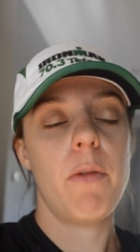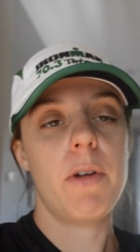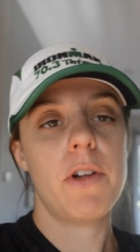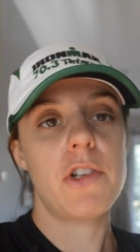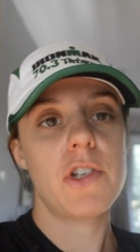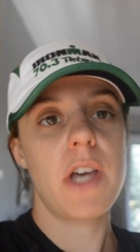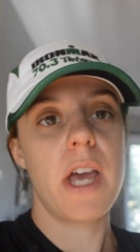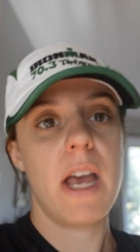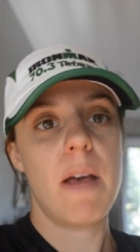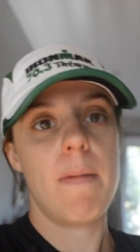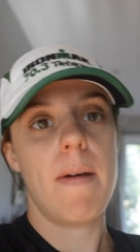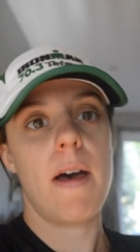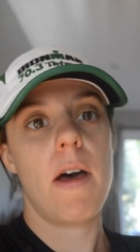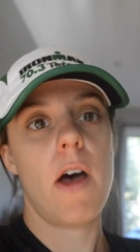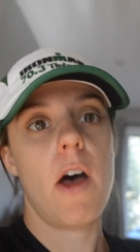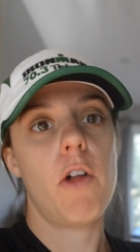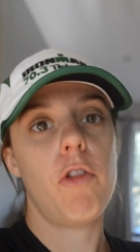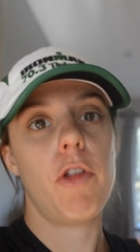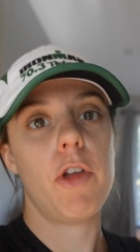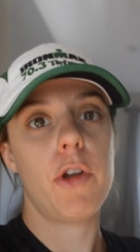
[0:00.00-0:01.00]
which came out
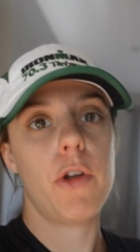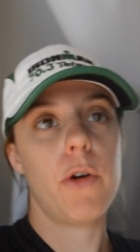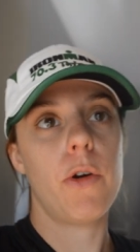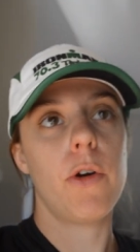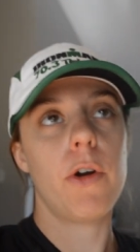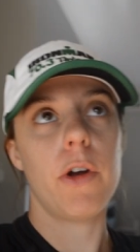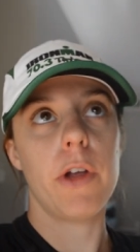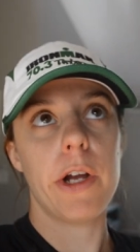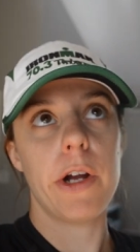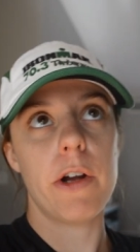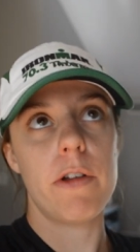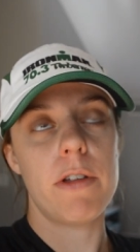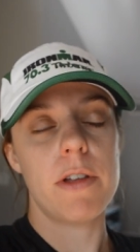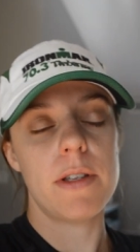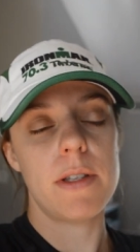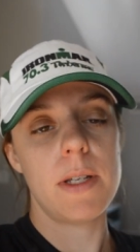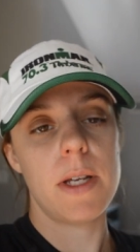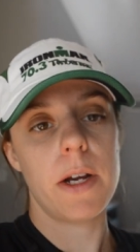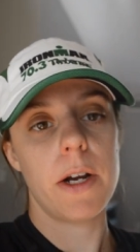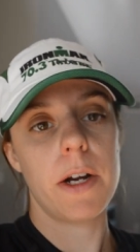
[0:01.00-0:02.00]
a little earlier
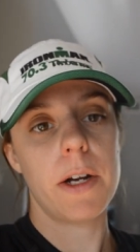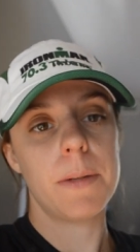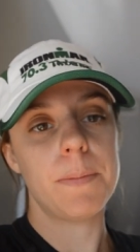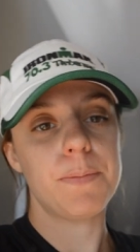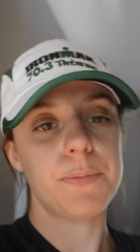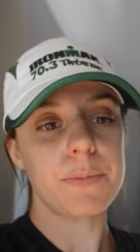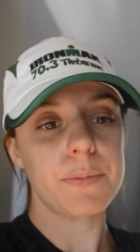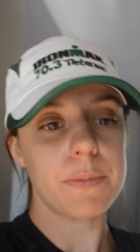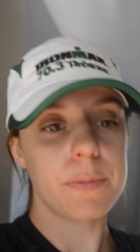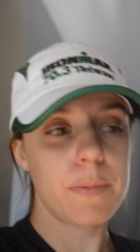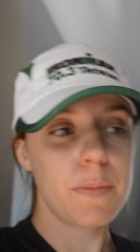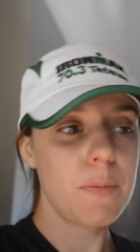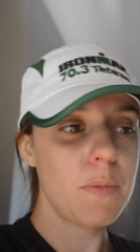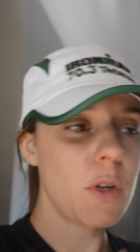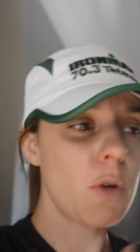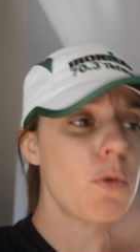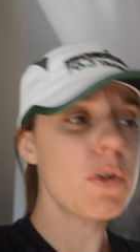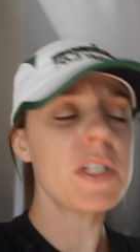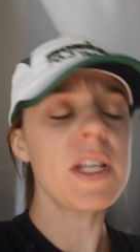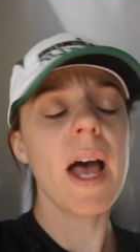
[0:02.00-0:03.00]
this year,
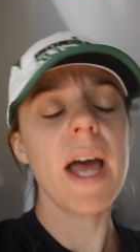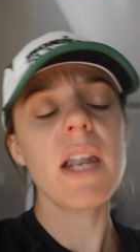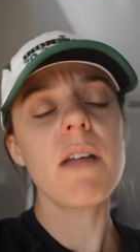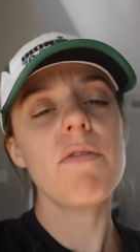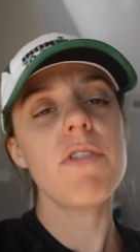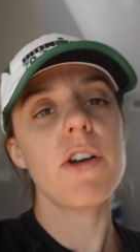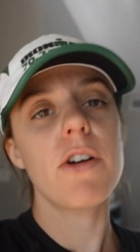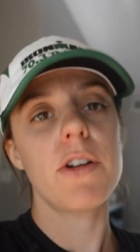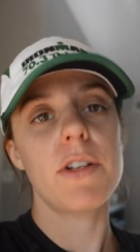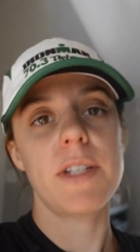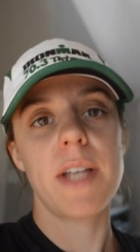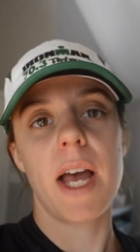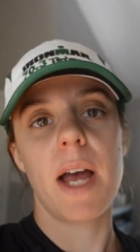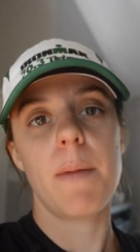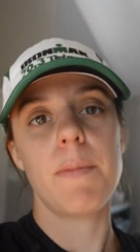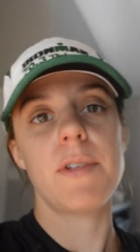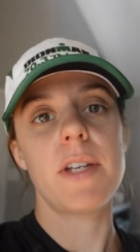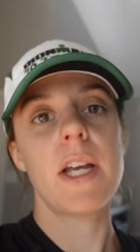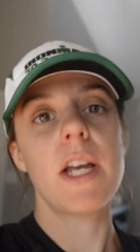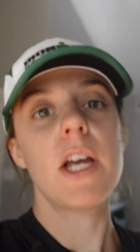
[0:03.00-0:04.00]
was kind of their
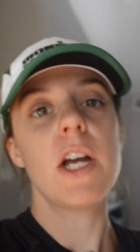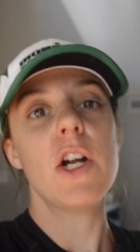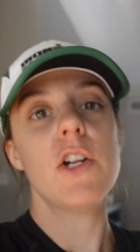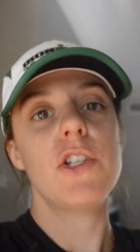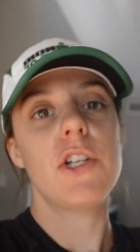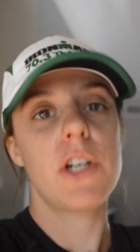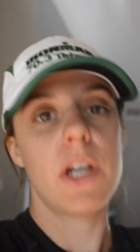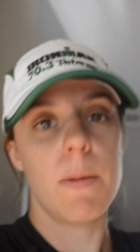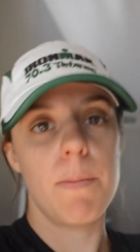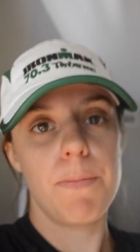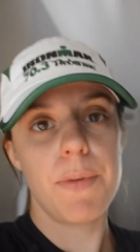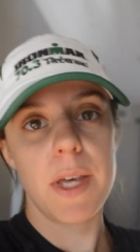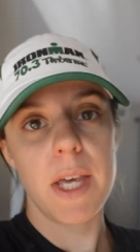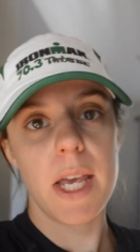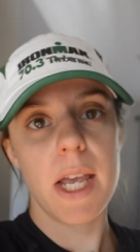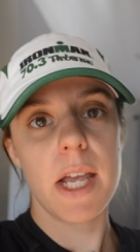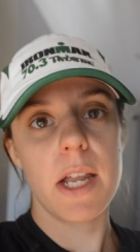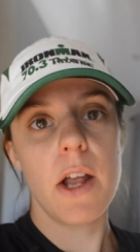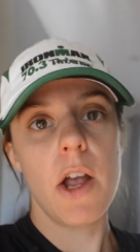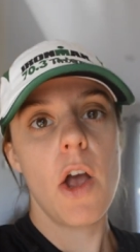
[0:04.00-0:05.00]
attempt to
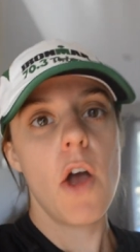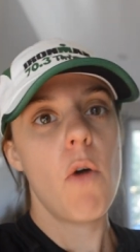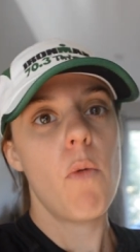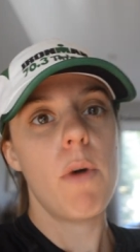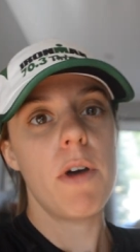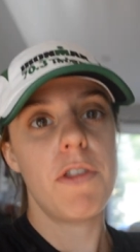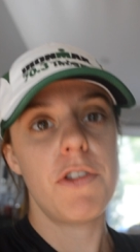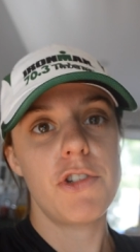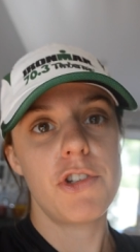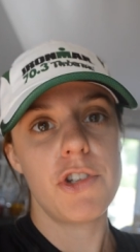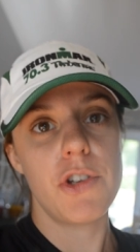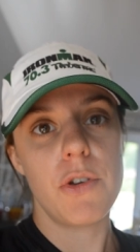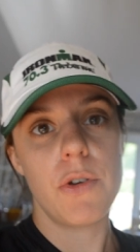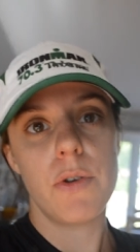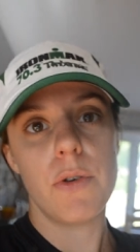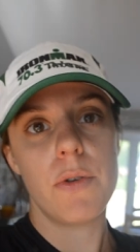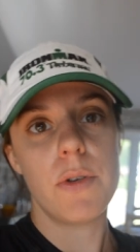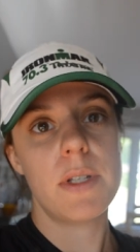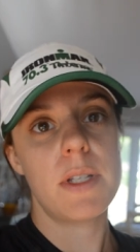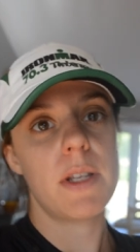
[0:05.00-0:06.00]
compete with
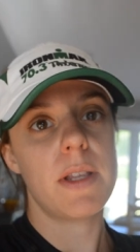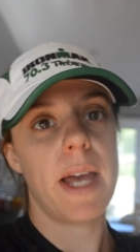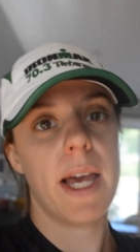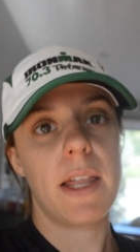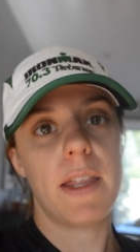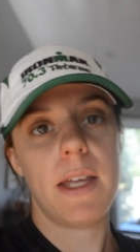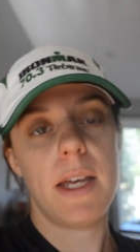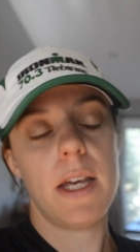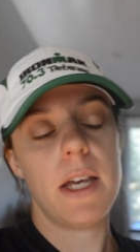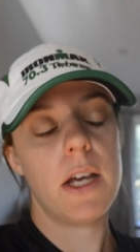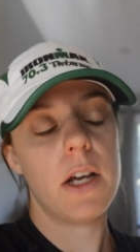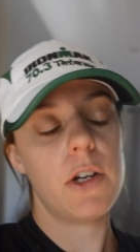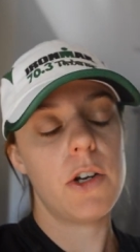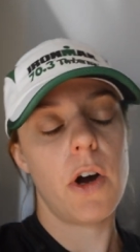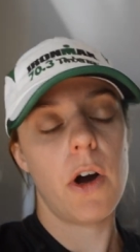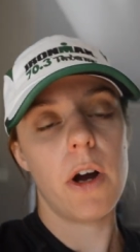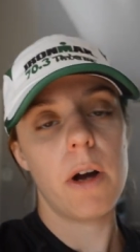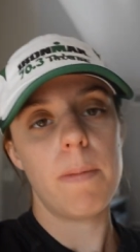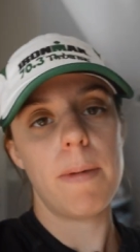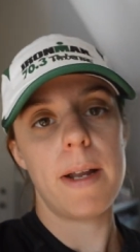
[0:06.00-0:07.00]
shoes like the
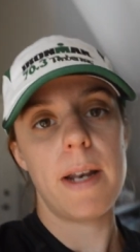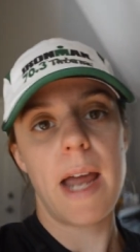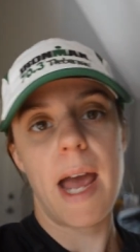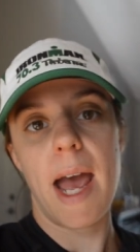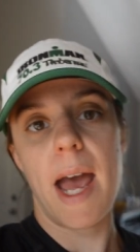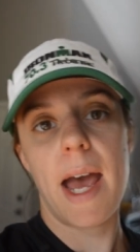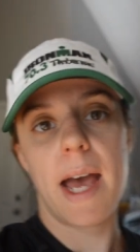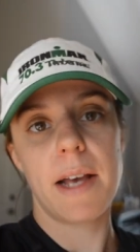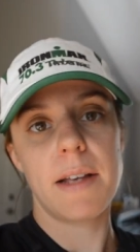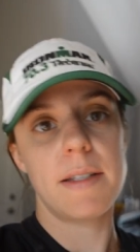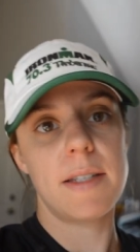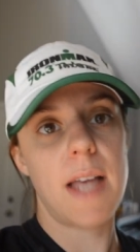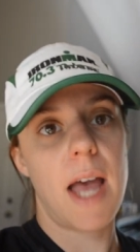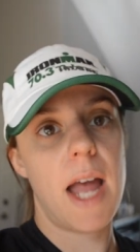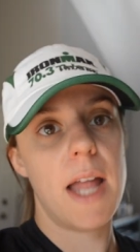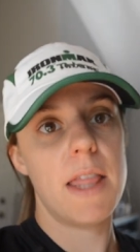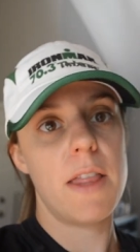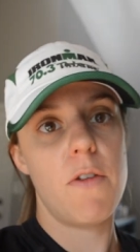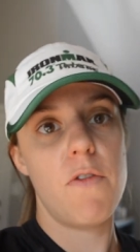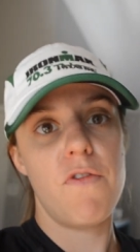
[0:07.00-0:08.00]
Carbon X
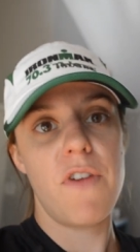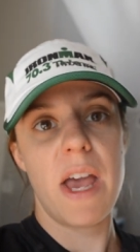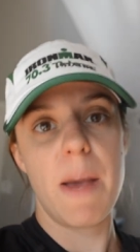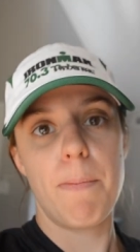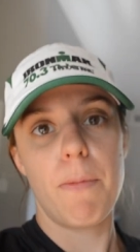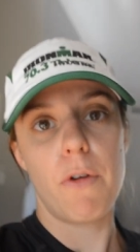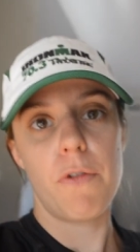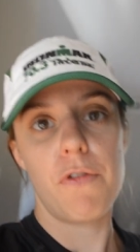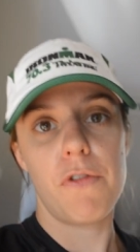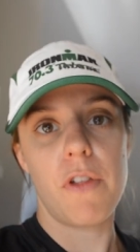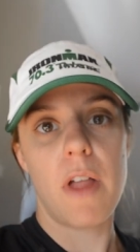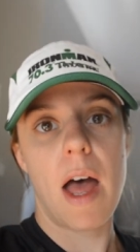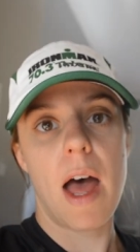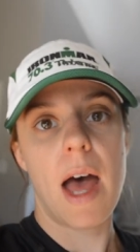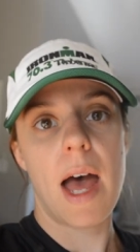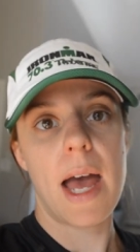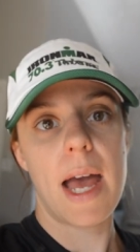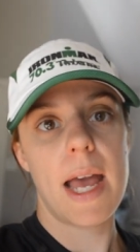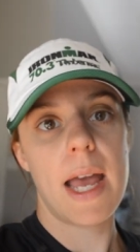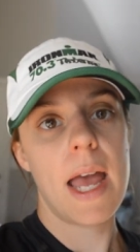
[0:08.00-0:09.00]
and the
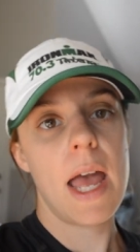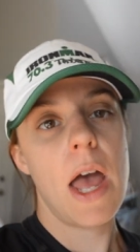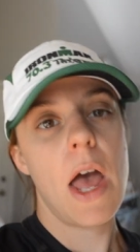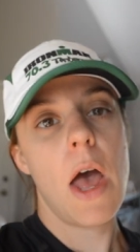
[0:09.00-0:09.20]
Vaporfly.